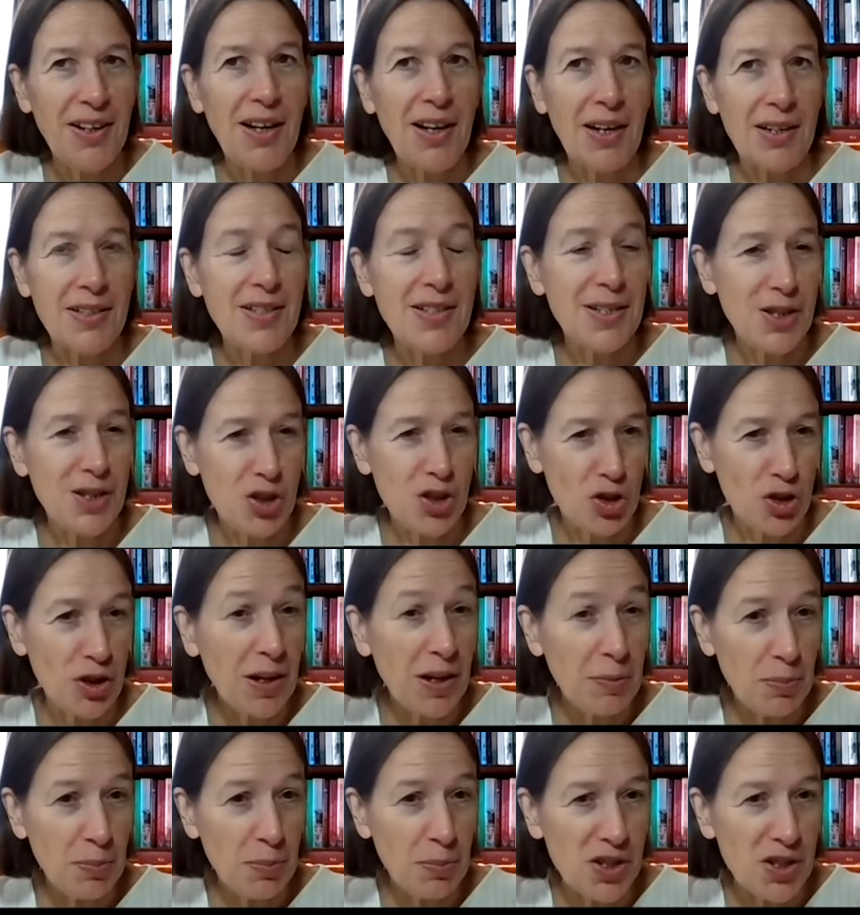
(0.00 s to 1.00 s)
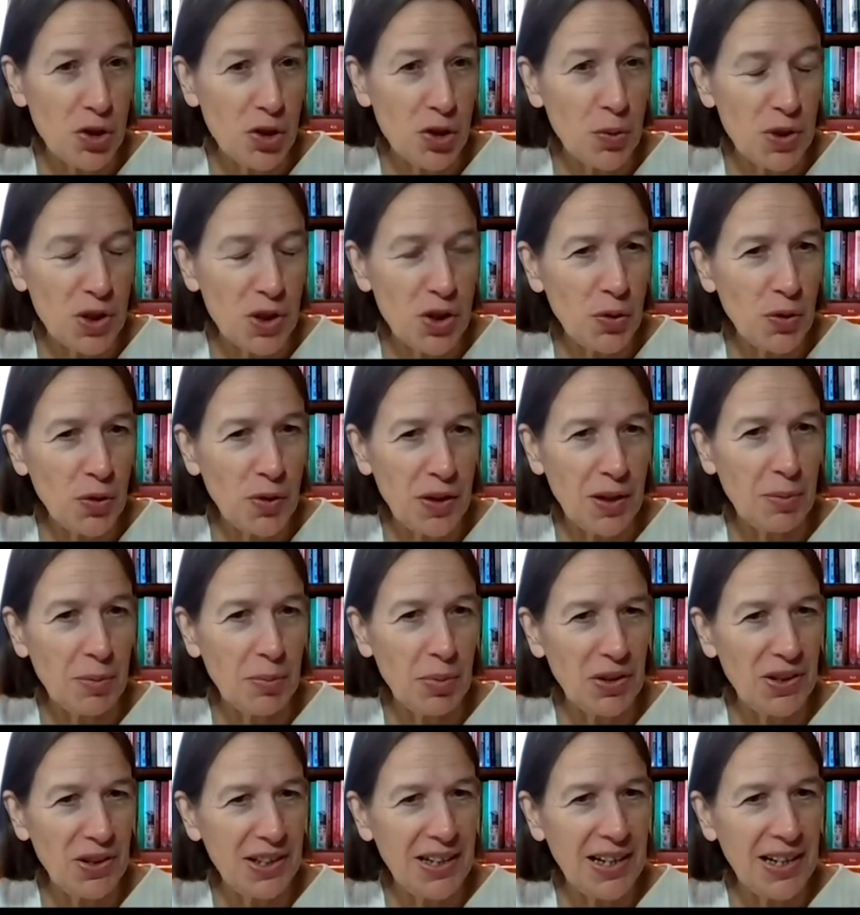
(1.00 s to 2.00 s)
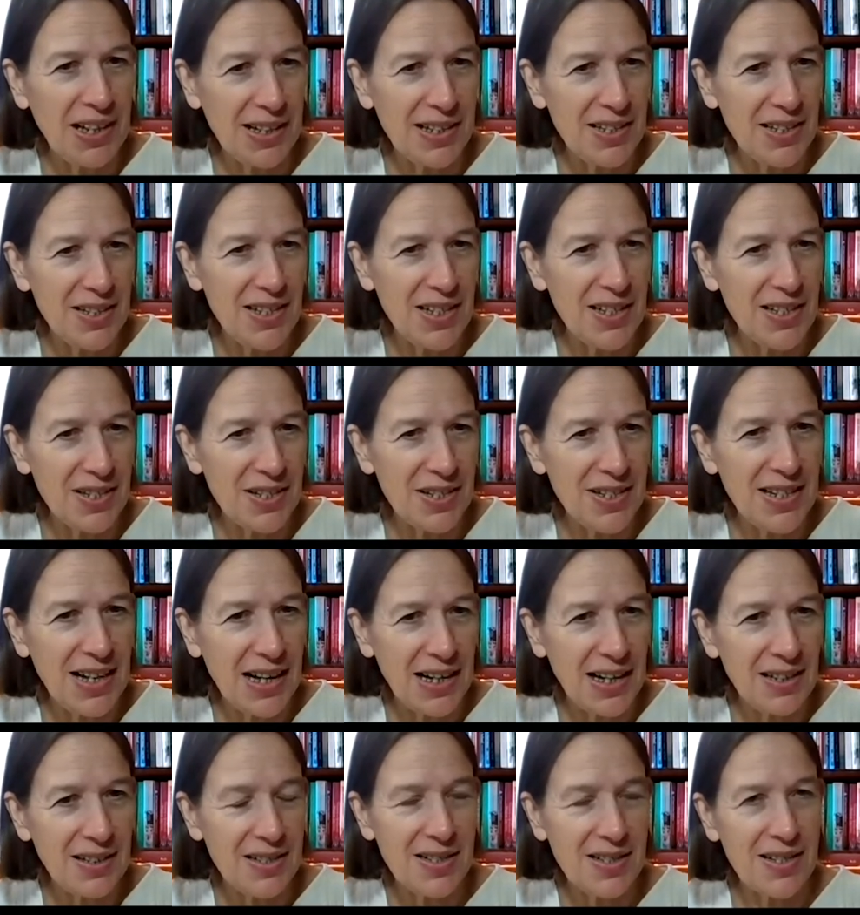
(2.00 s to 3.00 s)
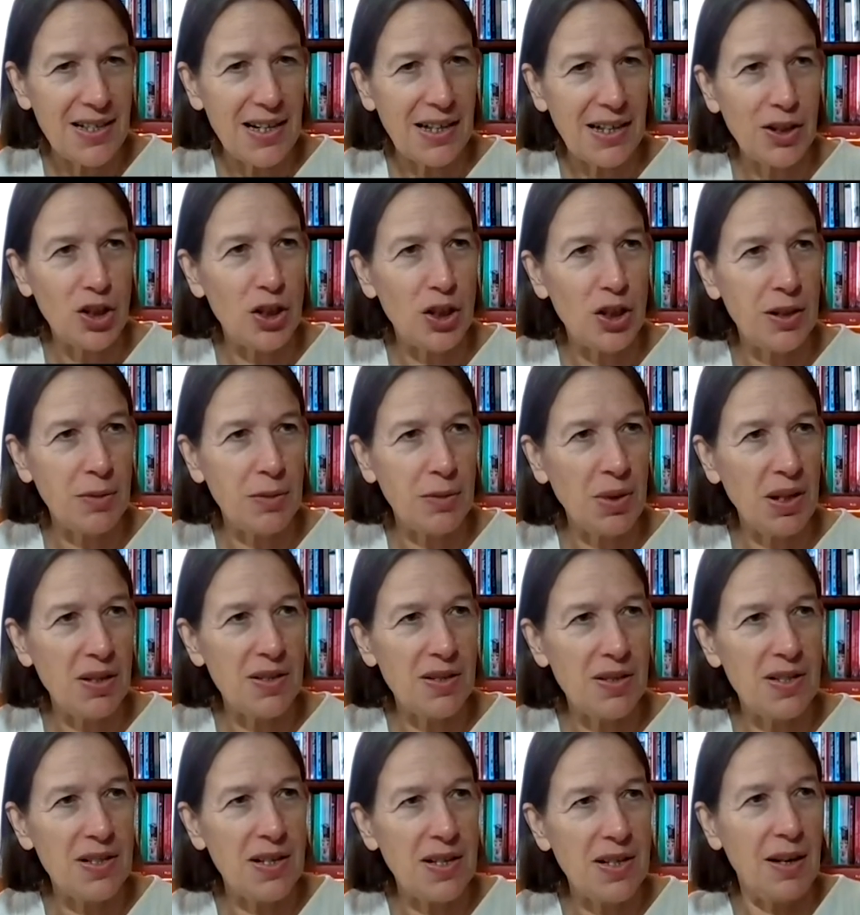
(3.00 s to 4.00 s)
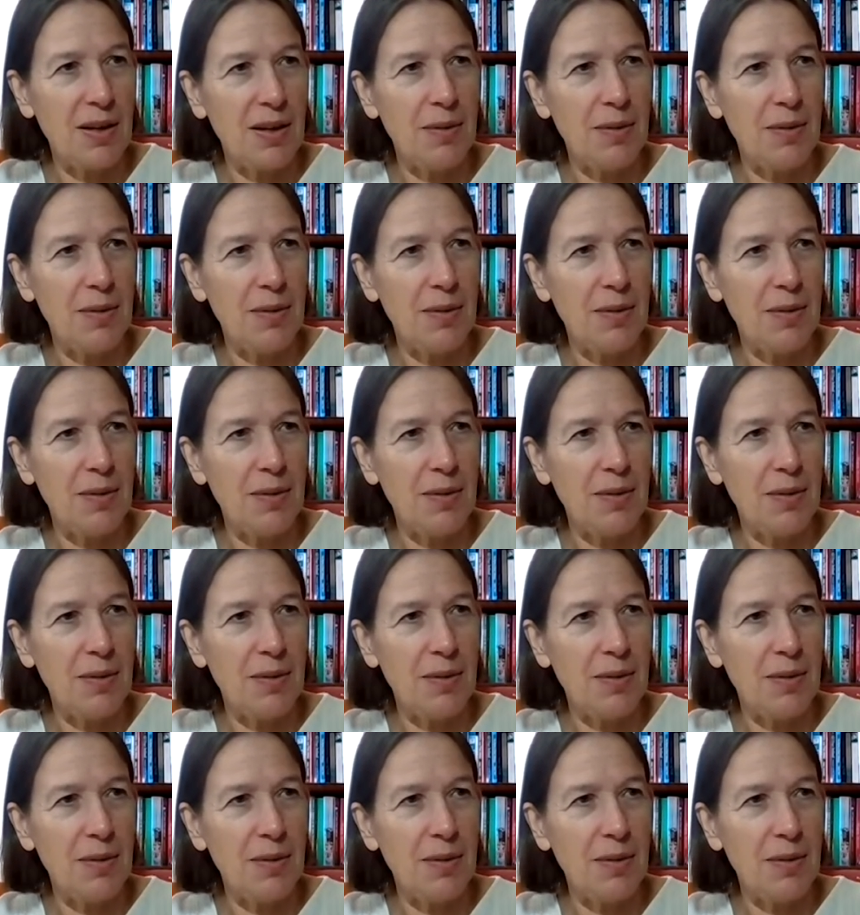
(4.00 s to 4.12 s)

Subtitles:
It did strike me as you were talking about the Annotated Alice, actually, because